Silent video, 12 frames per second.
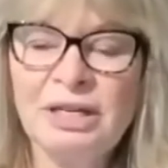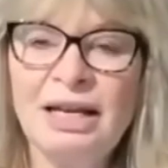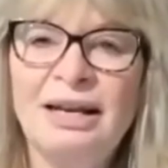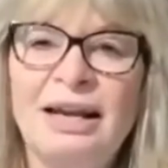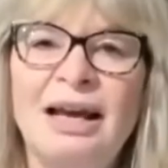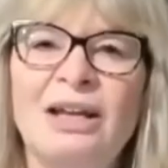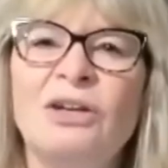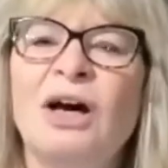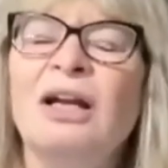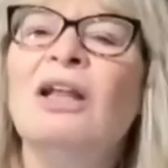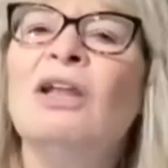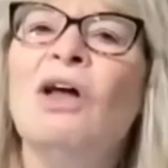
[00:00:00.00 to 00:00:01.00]
and
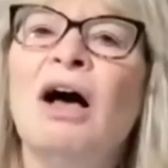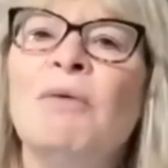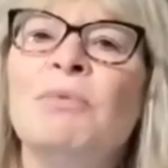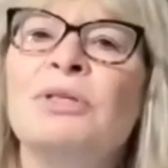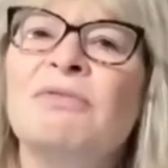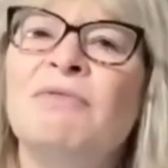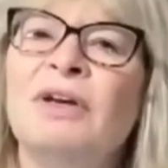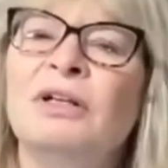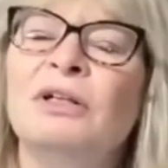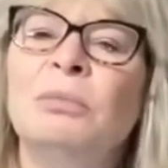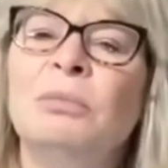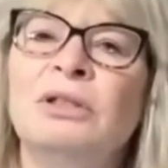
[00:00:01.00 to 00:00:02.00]
not a lot was
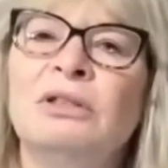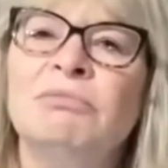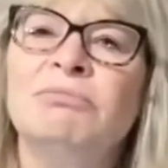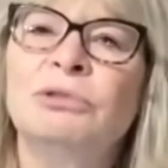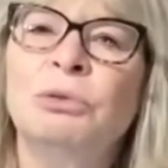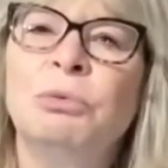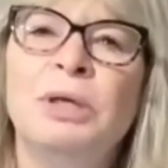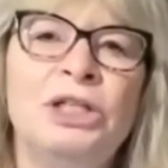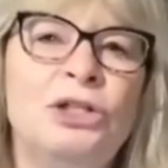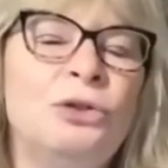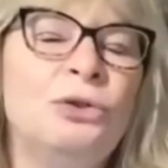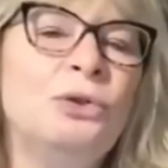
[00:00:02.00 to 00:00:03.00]
available
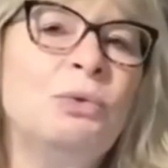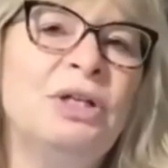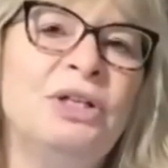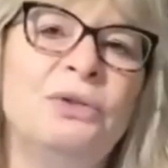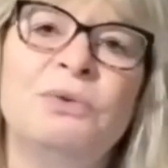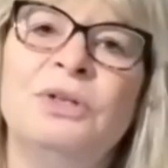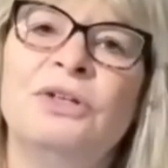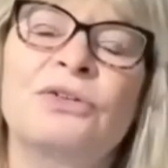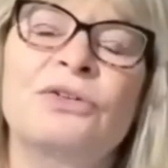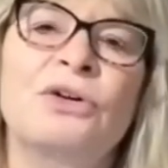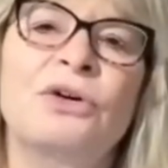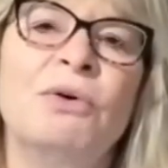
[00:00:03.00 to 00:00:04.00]
22, 23
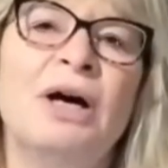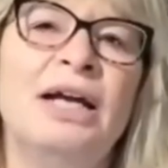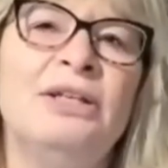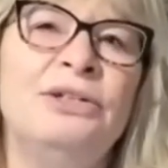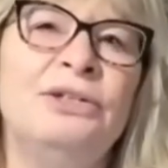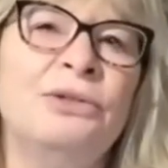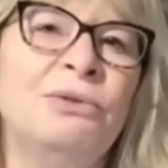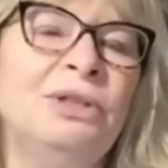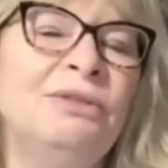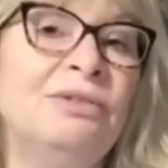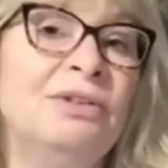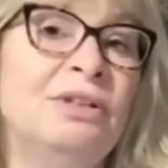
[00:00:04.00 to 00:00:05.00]
years ago. I don't
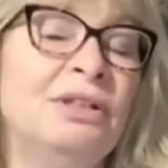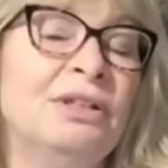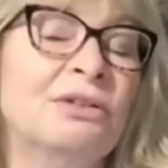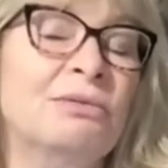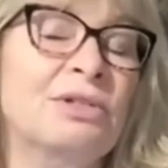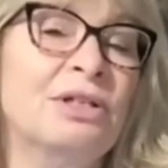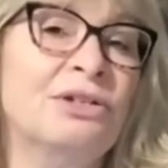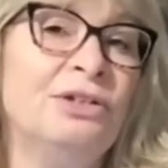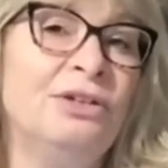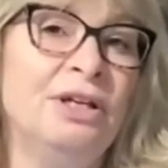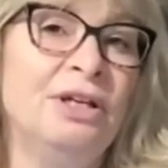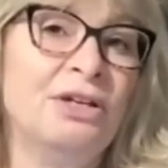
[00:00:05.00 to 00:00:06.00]
even think there was such
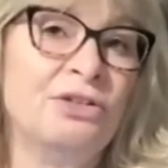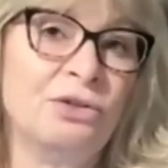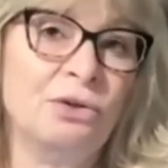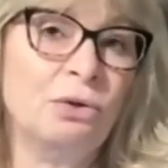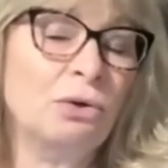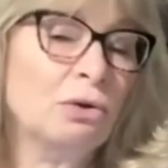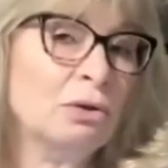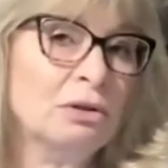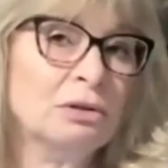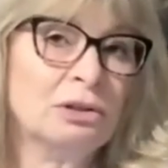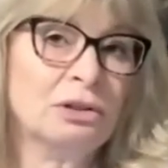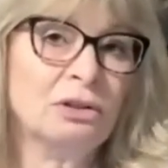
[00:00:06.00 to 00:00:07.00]
a thing as
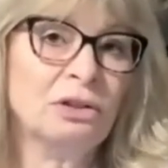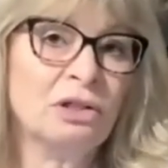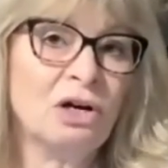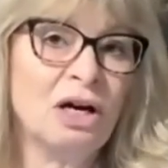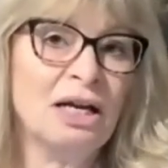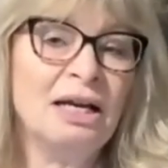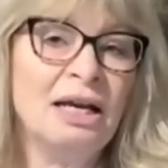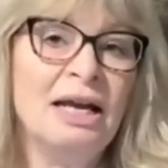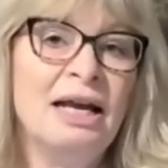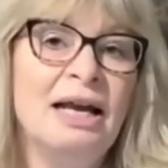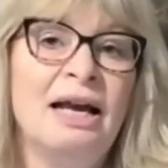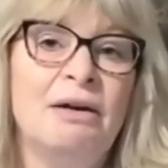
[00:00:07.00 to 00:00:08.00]
Google to look on.
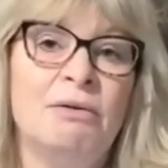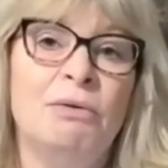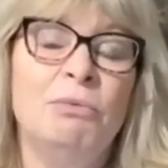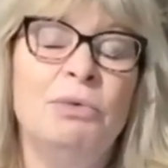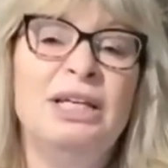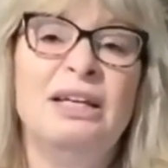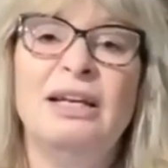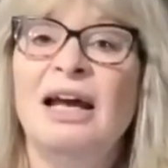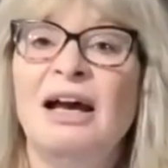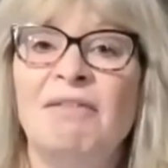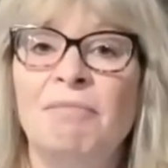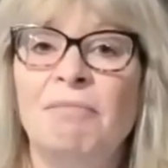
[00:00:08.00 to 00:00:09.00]
We didn't
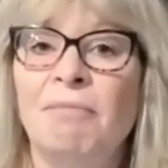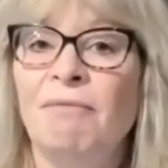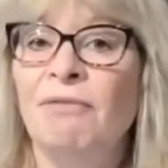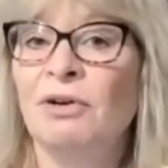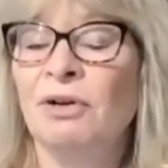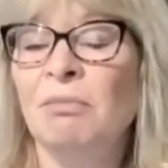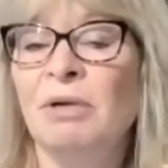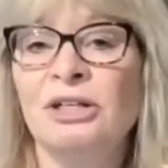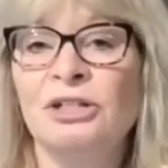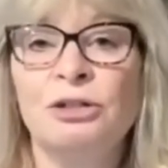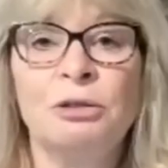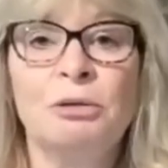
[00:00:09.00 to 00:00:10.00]
have very
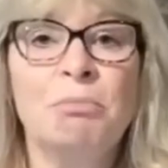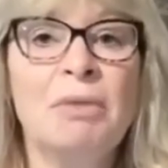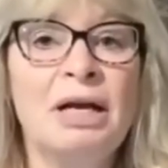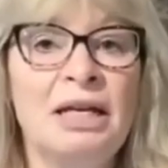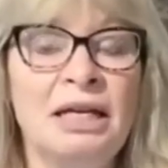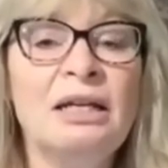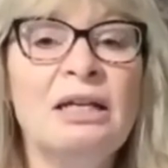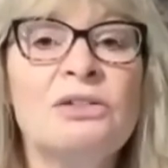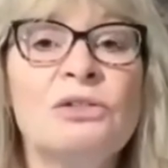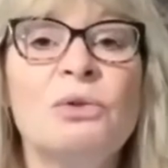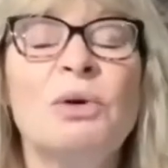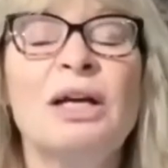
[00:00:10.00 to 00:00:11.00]
much money,
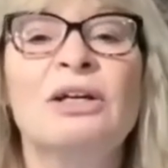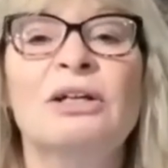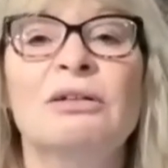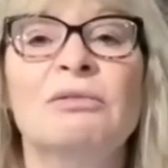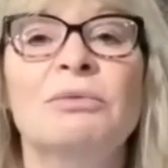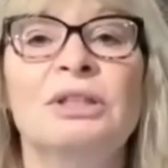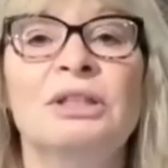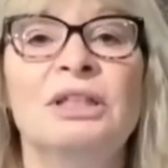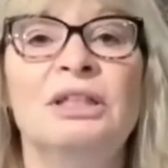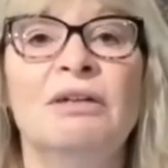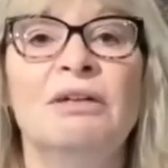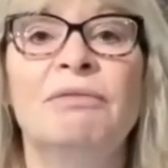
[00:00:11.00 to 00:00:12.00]
so I couldn't
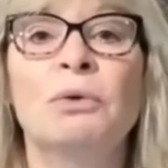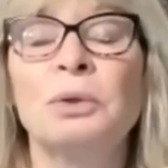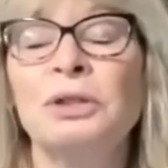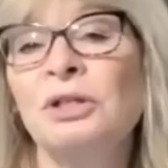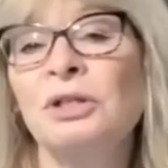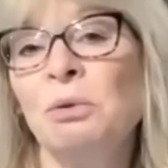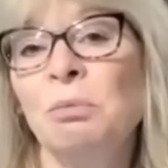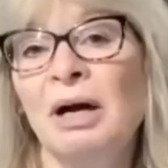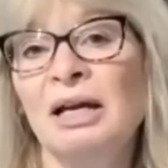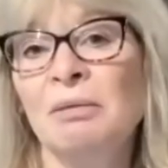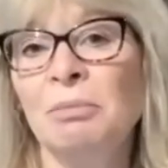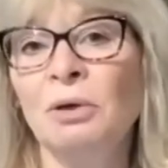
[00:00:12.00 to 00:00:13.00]
really afford to go
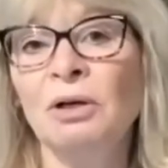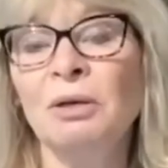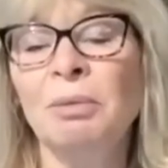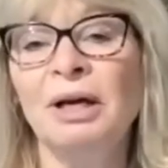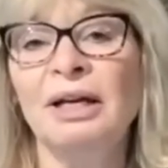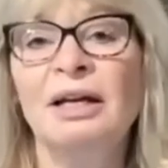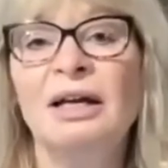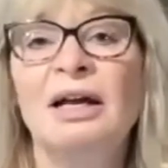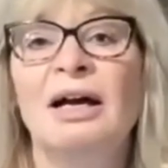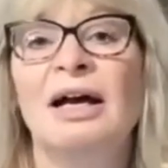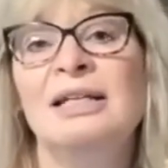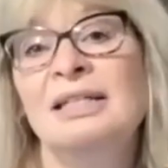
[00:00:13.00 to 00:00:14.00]
buy a book, but
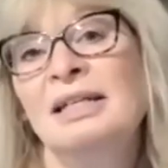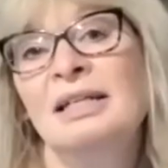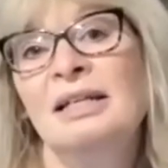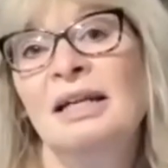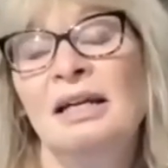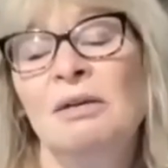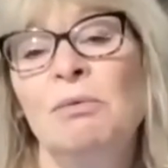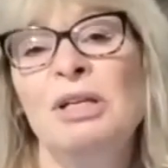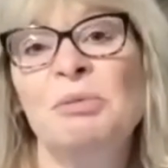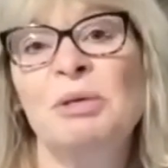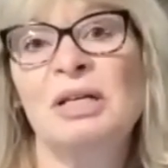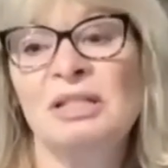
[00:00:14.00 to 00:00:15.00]
I did it
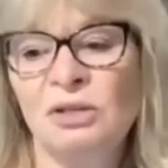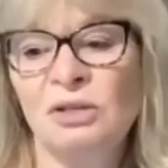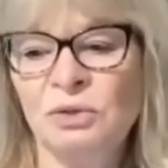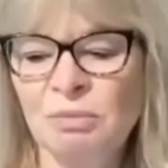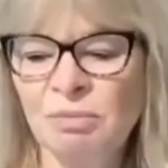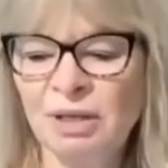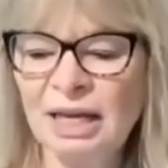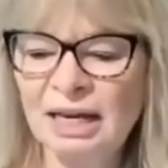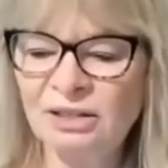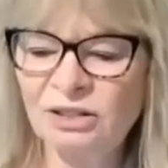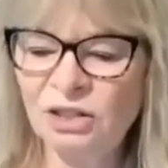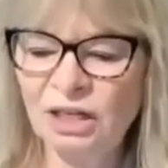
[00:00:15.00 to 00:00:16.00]
anyways because I knew something
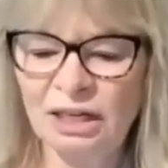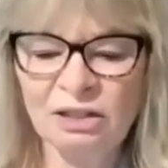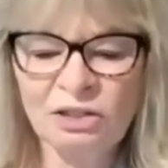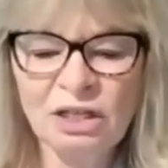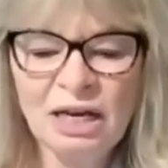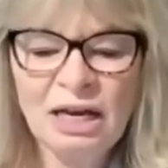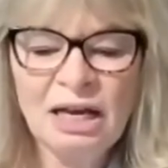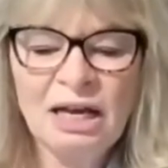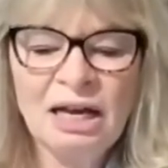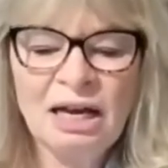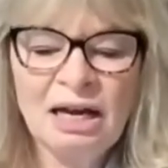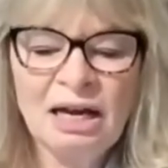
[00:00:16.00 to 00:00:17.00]
had to change.
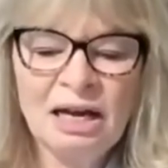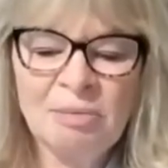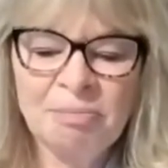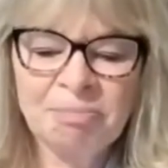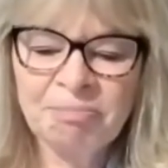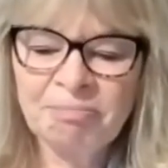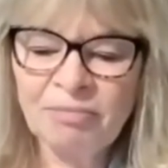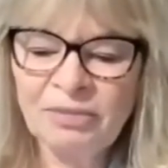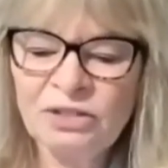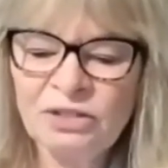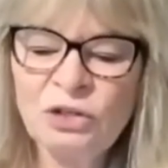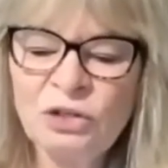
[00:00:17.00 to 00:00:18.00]
Um,
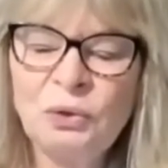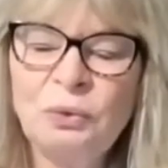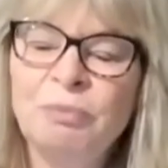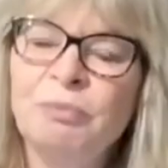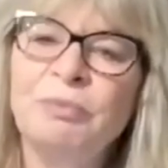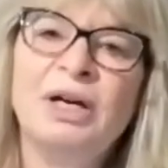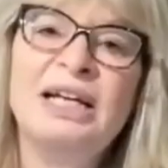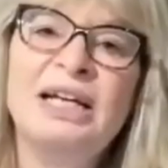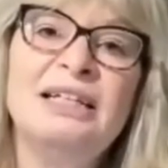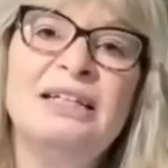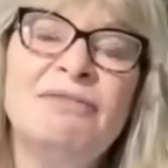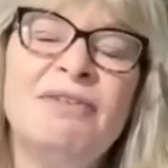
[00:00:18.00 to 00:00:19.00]
so I
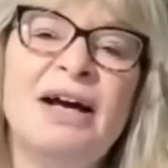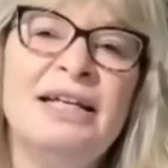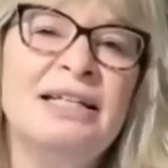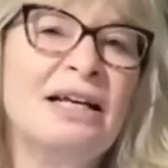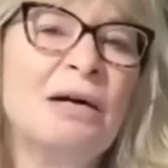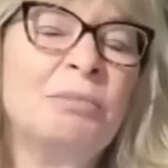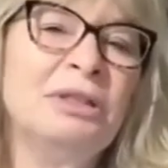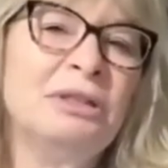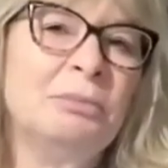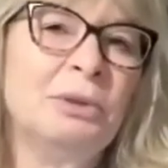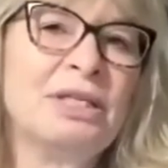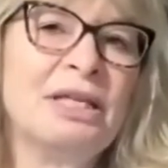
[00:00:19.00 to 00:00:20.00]
did find a couple
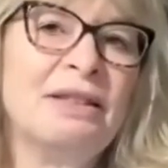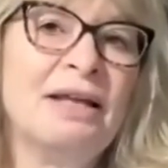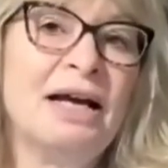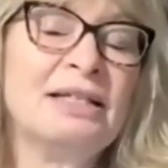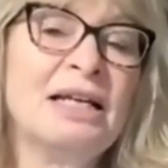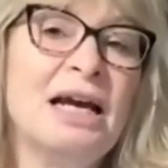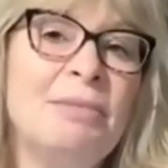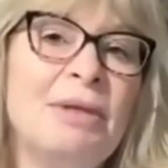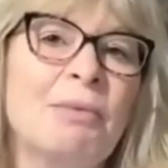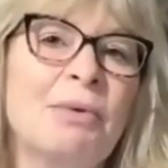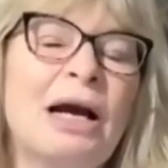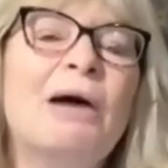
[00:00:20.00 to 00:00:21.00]
of books at that time
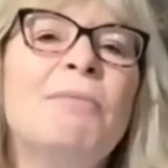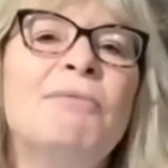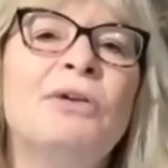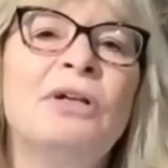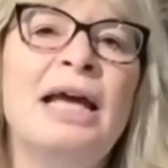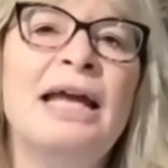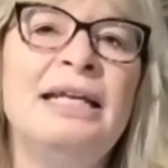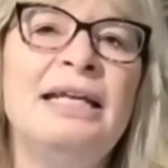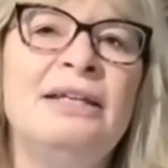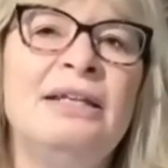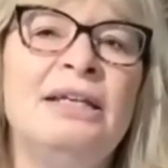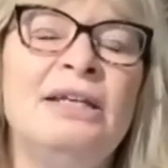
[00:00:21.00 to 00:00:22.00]
that were helpful. And
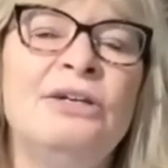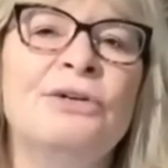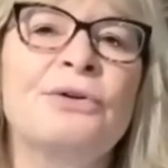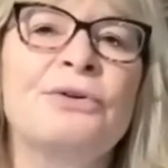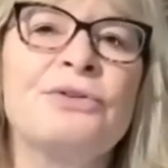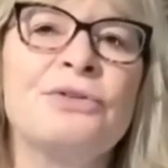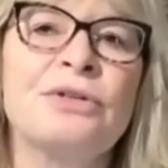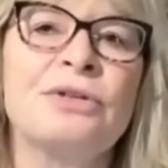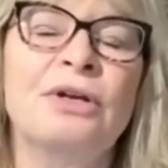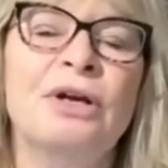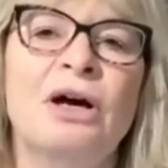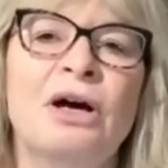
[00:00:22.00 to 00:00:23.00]
in the years
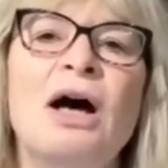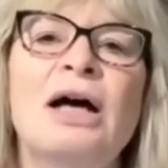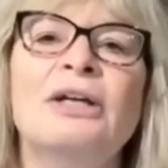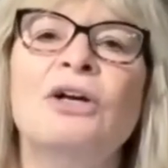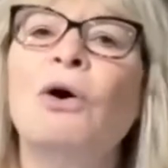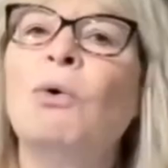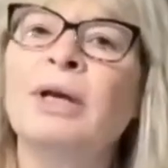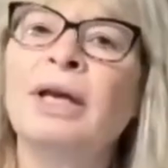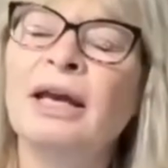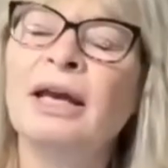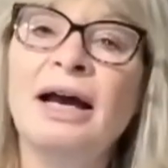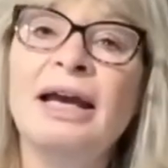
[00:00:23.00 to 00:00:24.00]

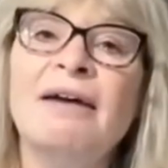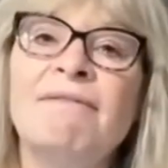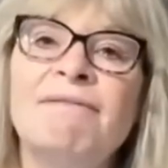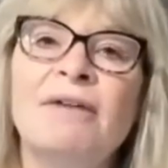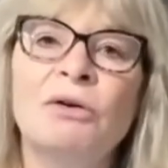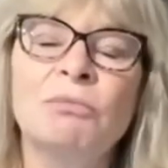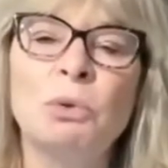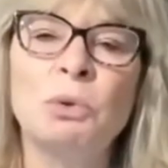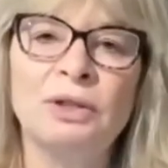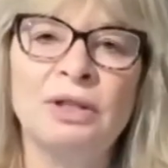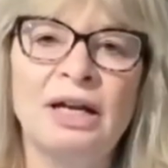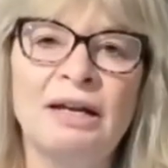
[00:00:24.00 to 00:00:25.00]
ongoing, I have found
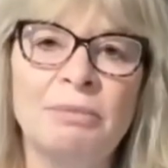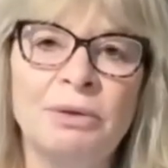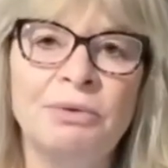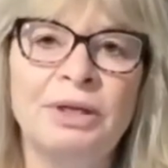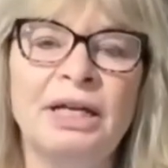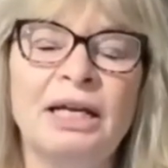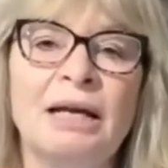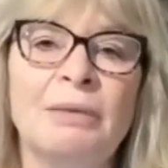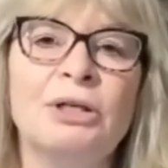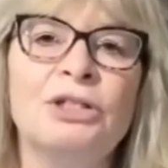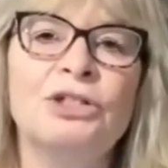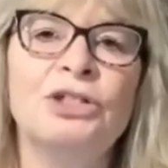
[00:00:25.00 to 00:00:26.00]
more that I've been reading, and
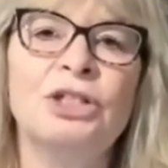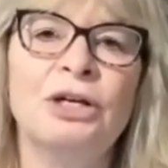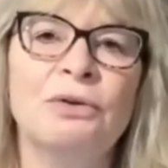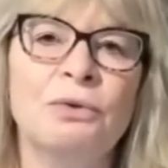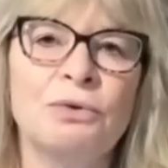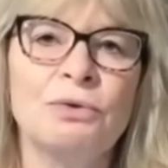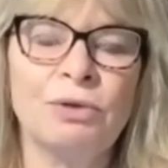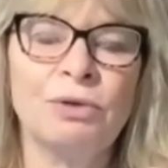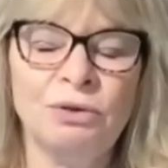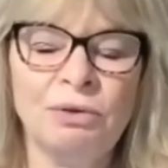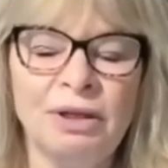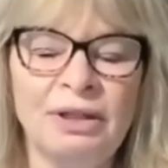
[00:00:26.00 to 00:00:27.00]
I'm going to share those
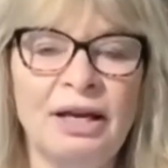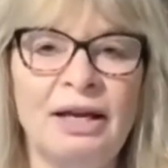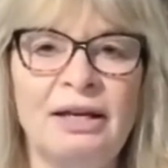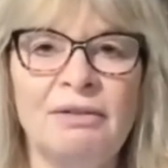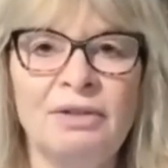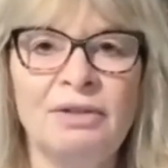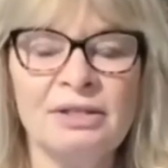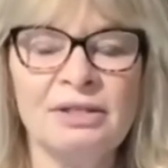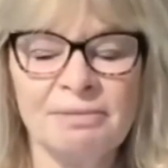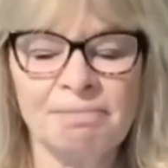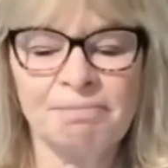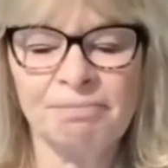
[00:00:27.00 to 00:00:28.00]
with you at the end of
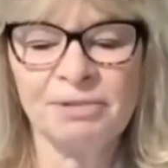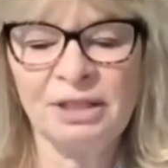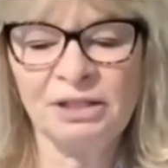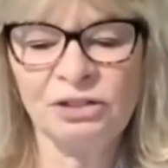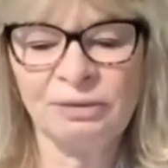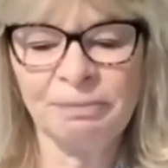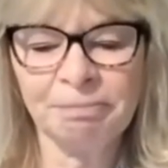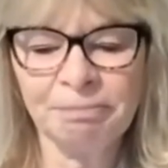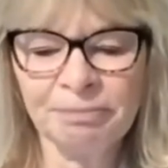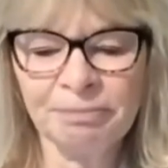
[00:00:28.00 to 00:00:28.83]
this session.